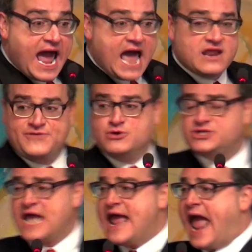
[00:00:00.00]
And if you
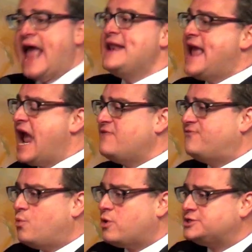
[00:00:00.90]
say any
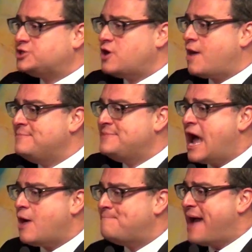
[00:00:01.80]
hateful words are
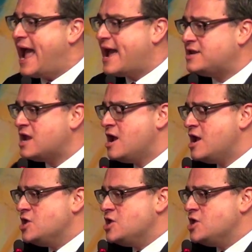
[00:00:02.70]
now banned,